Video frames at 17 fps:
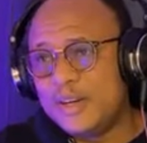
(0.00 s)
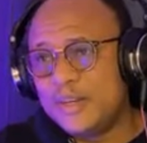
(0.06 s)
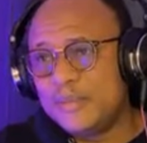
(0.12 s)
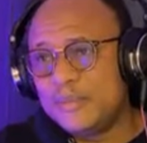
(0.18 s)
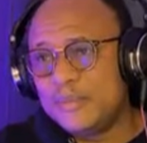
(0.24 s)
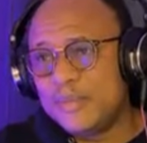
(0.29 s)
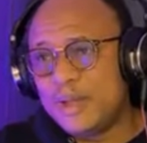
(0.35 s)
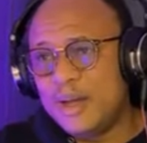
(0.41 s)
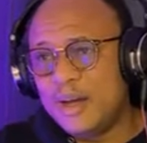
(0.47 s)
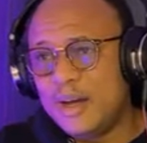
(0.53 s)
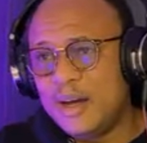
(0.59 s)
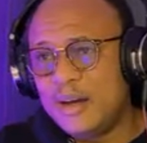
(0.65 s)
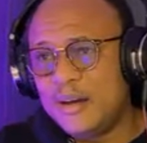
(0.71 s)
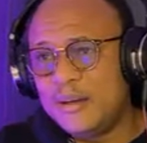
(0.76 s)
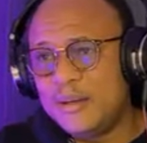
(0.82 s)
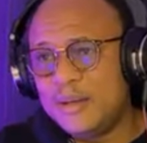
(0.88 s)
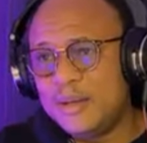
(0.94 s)
very,
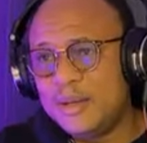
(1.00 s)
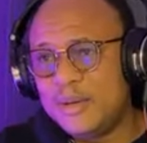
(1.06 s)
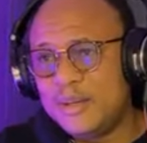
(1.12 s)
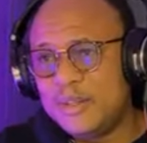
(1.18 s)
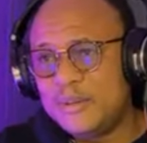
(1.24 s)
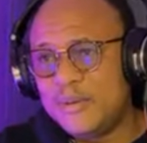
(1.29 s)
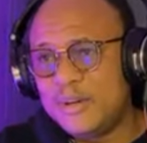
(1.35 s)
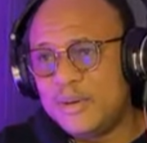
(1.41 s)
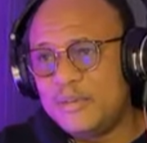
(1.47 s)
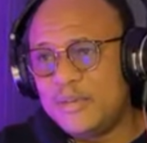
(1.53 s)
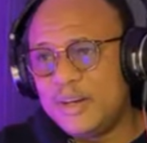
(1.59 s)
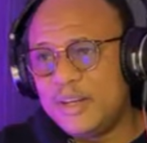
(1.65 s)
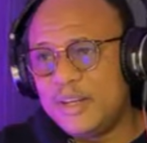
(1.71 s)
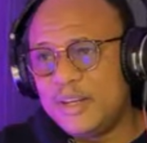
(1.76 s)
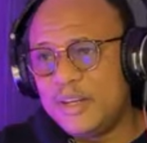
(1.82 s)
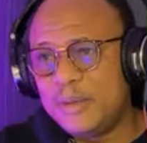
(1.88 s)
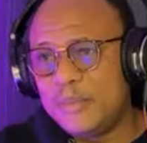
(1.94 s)
uh, it's very,
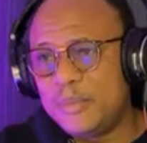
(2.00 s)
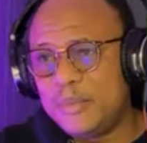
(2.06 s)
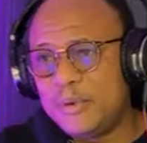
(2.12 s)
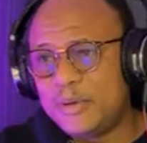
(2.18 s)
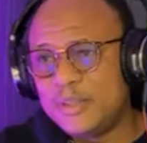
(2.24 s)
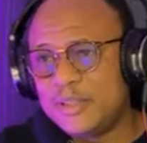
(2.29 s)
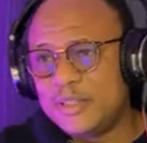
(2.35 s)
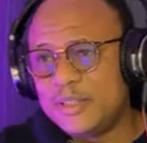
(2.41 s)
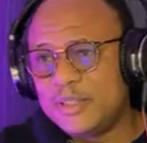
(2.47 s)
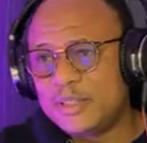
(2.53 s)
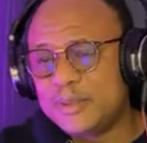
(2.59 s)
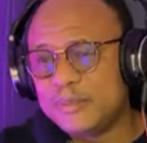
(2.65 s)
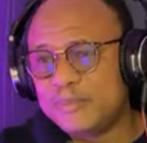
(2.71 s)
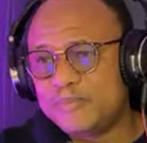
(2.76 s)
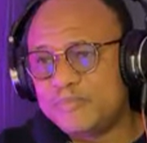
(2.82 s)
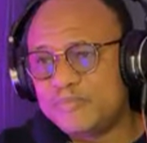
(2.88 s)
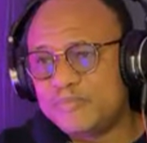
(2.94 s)
very important.
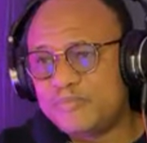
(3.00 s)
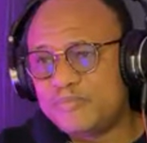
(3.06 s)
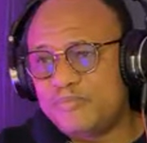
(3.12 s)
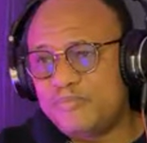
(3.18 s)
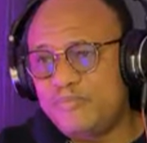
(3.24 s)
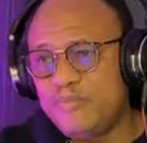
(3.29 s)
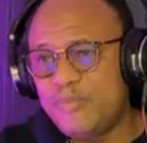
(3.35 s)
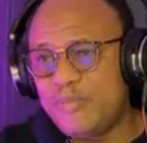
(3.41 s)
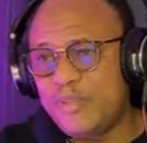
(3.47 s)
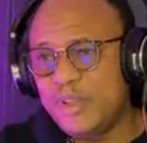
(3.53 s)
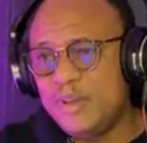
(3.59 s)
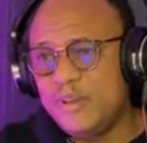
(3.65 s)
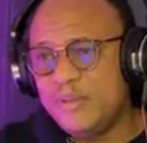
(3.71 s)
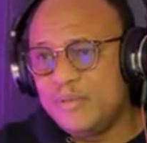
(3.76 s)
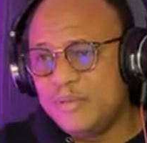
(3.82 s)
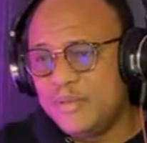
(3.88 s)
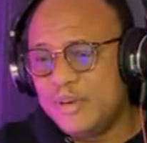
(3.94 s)

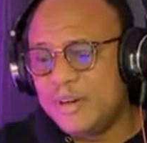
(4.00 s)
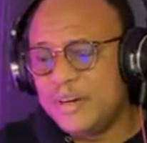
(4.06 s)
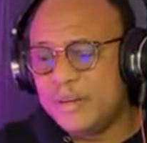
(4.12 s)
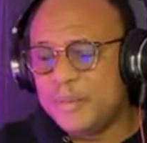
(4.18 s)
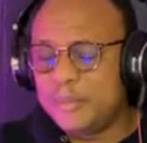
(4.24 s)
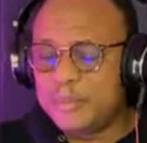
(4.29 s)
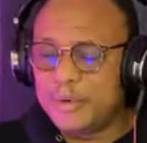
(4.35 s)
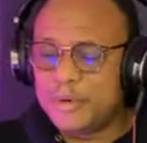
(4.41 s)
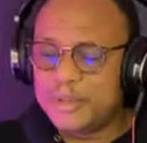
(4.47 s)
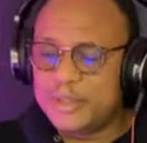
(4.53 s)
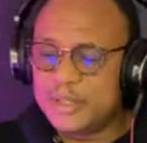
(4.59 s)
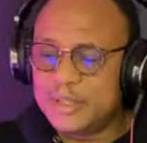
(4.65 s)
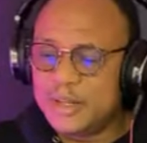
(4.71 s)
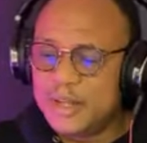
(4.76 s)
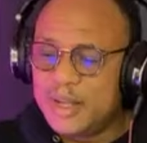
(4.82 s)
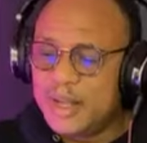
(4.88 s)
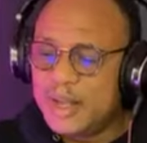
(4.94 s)
Very
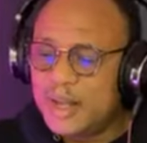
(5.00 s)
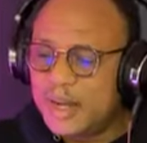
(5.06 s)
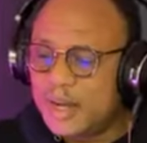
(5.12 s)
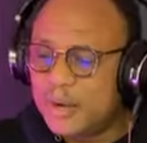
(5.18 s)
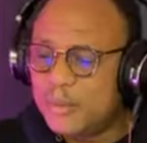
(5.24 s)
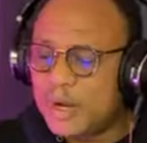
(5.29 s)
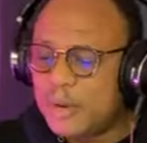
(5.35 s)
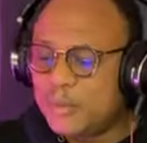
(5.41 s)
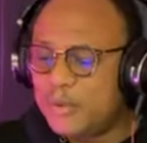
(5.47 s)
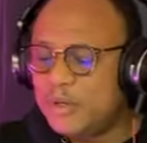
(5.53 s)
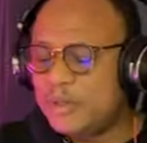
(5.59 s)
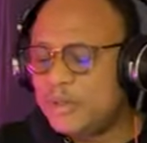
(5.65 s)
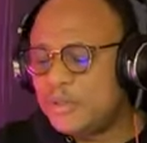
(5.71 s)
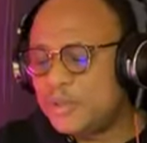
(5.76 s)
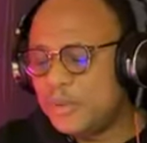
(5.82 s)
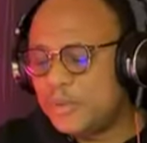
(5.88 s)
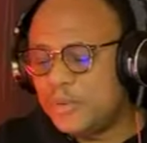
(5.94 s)
important. I, I
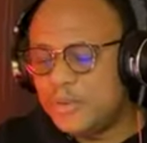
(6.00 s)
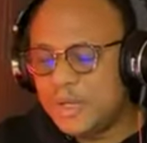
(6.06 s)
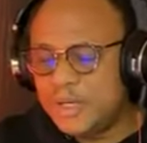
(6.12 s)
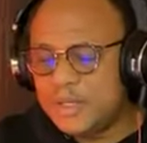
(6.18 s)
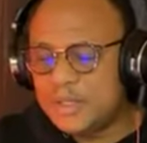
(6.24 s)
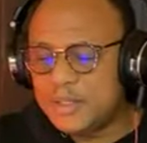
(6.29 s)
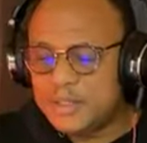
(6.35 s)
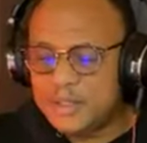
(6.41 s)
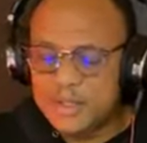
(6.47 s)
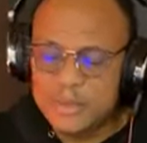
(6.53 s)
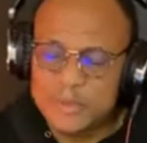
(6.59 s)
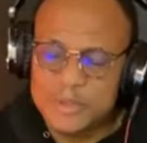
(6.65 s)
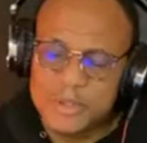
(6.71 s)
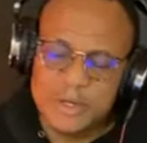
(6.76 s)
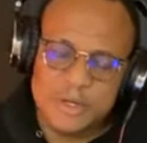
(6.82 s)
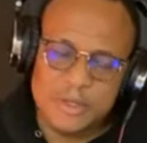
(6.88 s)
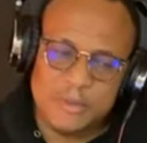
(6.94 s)
want us to read
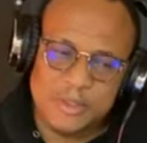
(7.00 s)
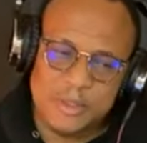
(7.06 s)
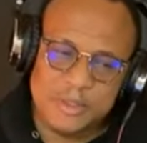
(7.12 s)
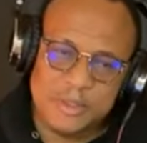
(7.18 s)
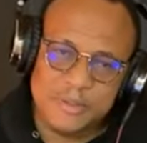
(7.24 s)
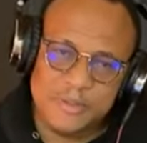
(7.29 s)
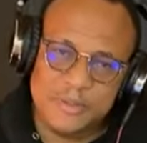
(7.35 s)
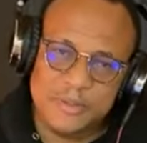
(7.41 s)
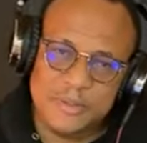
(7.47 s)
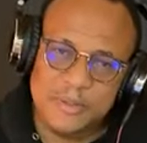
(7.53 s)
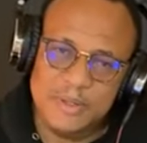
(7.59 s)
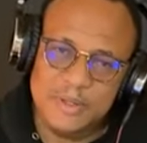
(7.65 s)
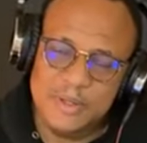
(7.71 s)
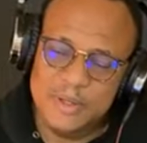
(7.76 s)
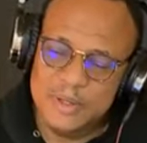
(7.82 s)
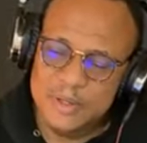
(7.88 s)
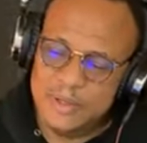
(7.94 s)
some scriptures
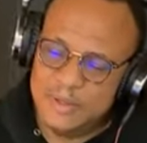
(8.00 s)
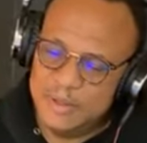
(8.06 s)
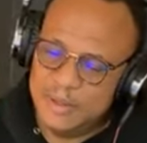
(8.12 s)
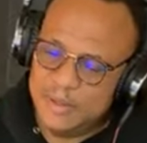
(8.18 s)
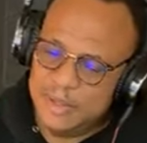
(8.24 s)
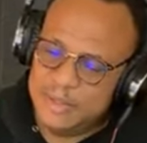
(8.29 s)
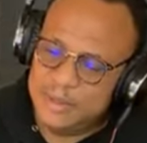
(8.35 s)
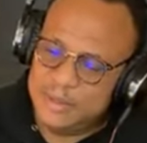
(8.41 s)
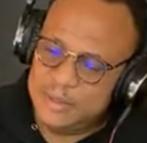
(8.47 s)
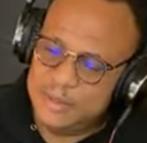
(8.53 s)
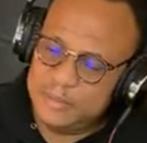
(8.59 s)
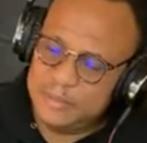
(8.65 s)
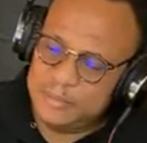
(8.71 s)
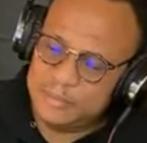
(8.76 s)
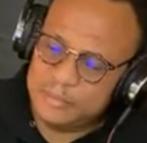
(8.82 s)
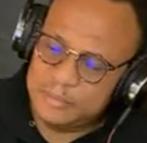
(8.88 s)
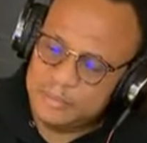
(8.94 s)
that
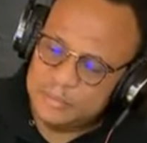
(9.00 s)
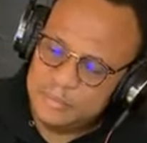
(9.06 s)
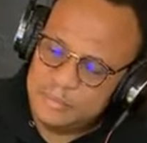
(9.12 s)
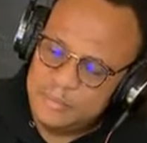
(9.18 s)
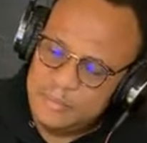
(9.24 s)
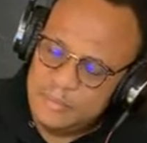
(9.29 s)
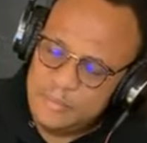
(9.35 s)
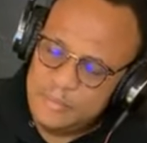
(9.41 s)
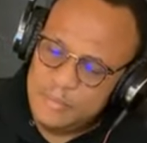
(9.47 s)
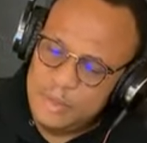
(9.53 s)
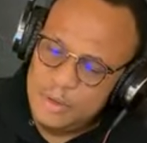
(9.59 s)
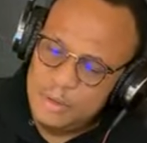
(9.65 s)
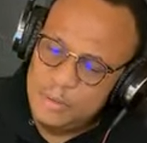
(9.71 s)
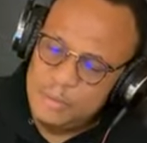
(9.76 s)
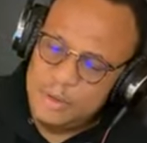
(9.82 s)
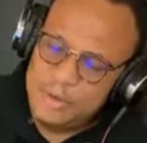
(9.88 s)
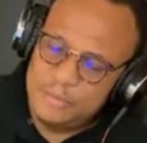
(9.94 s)

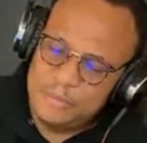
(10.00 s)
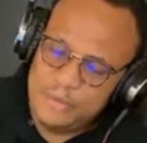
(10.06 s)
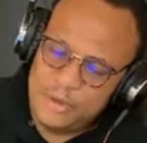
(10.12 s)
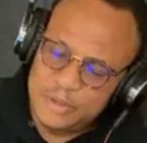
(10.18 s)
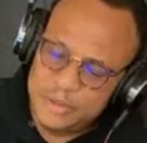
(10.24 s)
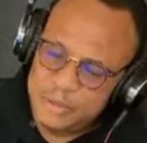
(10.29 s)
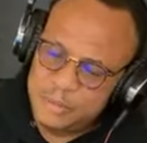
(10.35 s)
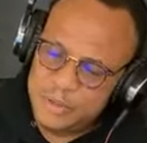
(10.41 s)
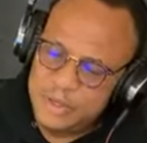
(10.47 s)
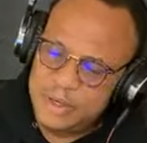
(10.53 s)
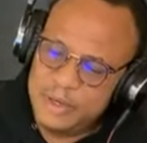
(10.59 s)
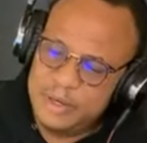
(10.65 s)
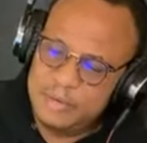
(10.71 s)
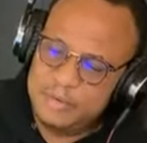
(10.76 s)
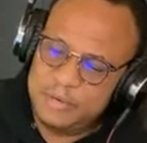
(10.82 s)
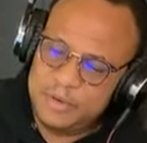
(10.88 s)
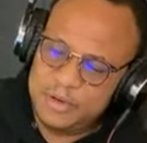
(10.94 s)
will, first,
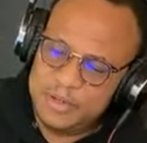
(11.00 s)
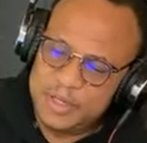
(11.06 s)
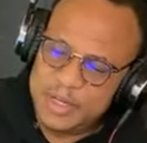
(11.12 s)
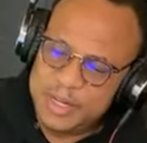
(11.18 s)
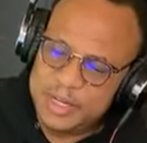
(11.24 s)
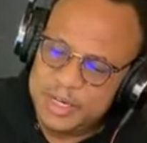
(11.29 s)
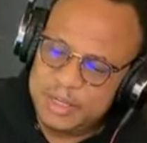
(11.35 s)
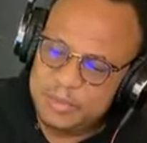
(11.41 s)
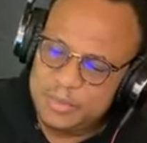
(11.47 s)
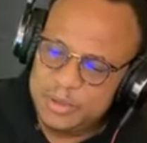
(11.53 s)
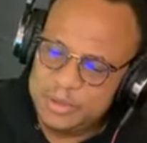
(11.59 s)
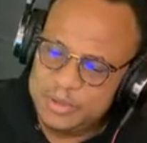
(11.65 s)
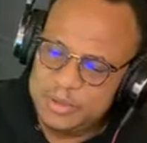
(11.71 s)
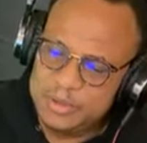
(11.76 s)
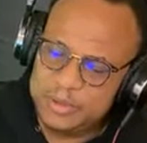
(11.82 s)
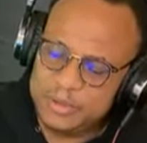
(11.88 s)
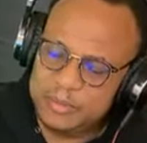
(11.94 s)
will really first
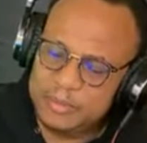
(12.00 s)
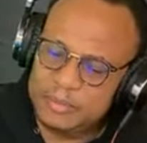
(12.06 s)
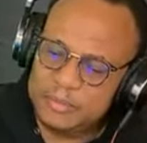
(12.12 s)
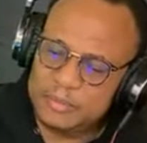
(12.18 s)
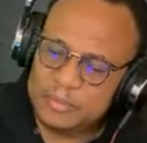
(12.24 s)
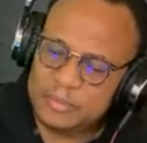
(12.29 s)
help us